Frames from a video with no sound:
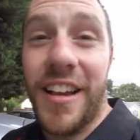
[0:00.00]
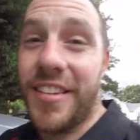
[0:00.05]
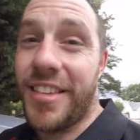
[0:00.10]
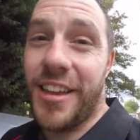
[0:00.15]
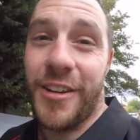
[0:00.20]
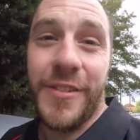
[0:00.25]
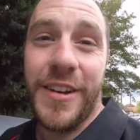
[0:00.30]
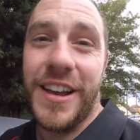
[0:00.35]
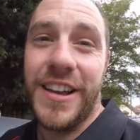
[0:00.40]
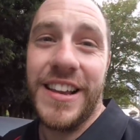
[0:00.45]

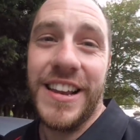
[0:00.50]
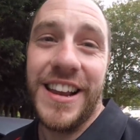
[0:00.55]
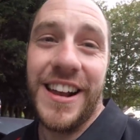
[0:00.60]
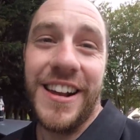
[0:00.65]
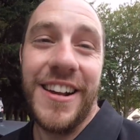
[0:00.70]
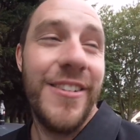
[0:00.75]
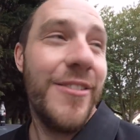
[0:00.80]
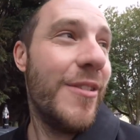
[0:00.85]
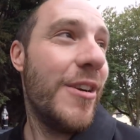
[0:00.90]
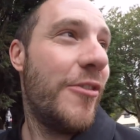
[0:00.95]
So, we, you
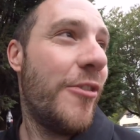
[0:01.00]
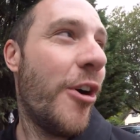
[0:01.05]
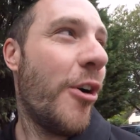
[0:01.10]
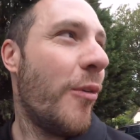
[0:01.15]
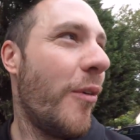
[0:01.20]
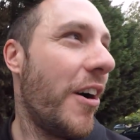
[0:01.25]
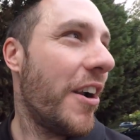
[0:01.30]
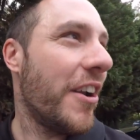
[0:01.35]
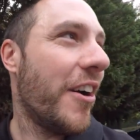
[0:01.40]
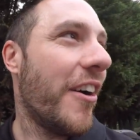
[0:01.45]
know, we thought,
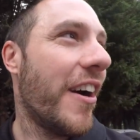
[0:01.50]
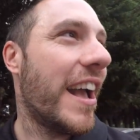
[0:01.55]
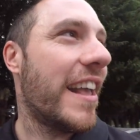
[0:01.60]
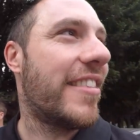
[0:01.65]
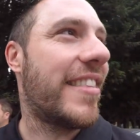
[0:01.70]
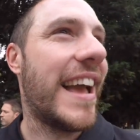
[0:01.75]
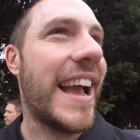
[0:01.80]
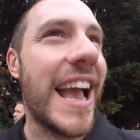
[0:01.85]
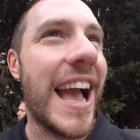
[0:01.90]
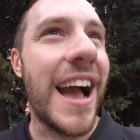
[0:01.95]
why not?
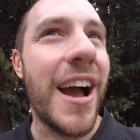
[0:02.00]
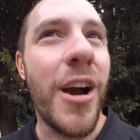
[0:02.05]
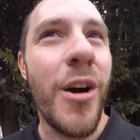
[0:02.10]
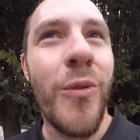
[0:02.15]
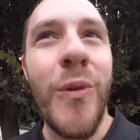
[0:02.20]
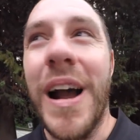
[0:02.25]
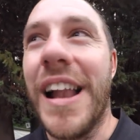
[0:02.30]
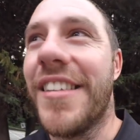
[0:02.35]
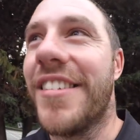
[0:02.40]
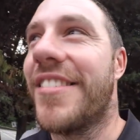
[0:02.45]
It's a uh,
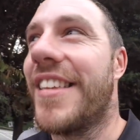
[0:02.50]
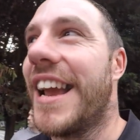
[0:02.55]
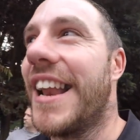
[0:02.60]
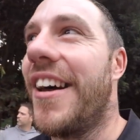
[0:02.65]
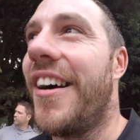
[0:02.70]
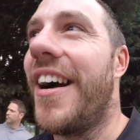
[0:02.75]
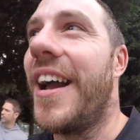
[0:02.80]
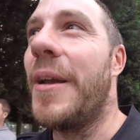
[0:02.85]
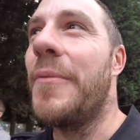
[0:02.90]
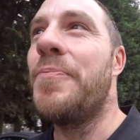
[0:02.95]
Wednesday
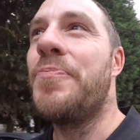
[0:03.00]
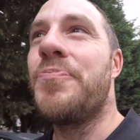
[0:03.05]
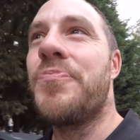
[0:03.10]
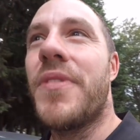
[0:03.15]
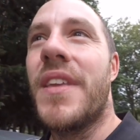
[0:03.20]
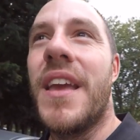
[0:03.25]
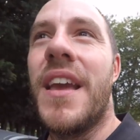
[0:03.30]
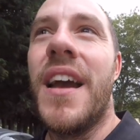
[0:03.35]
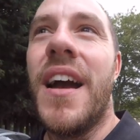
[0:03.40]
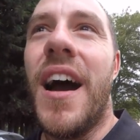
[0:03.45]
night
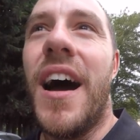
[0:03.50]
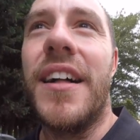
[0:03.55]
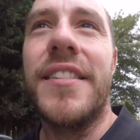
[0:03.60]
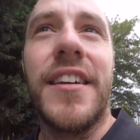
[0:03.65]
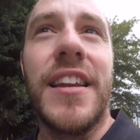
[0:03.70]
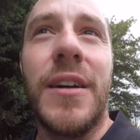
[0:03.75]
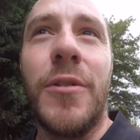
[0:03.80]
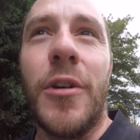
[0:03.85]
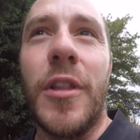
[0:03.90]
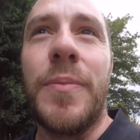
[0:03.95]
I
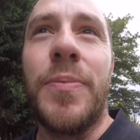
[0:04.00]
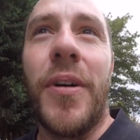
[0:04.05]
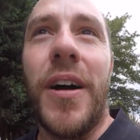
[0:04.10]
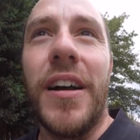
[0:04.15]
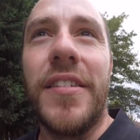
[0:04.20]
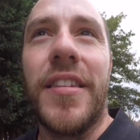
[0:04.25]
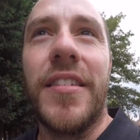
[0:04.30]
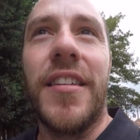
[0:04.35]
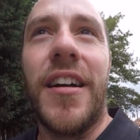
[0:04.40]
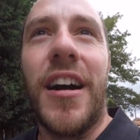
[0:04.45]
don't know what the
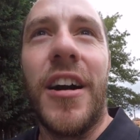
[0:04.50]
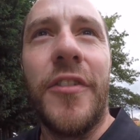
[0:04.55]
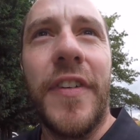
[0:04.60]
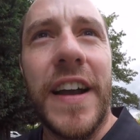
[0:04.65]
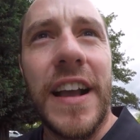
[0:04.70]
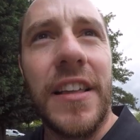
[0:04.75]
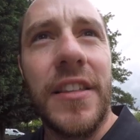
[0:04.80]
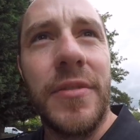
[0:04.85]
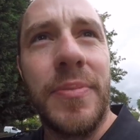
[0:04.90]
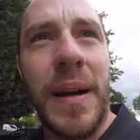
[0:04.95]
prices are. I
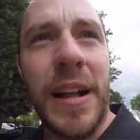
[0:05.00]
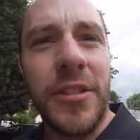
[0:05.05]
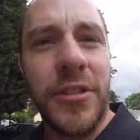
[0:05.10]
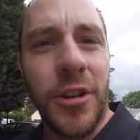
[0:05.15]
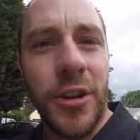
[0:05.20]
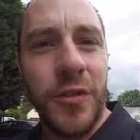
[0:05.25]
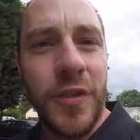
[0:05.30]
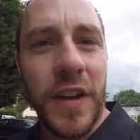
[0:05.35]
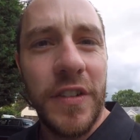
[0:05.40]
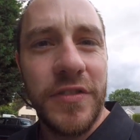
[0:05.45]
think it's about
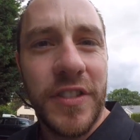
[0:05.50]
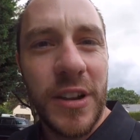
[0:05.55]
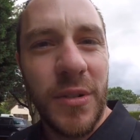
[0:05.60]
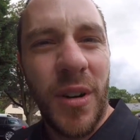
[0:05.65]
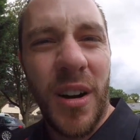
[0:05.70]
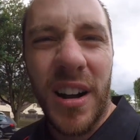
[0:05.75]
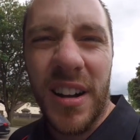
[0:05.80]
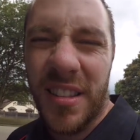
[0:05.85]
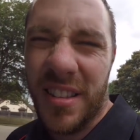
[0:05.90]
250 a ride.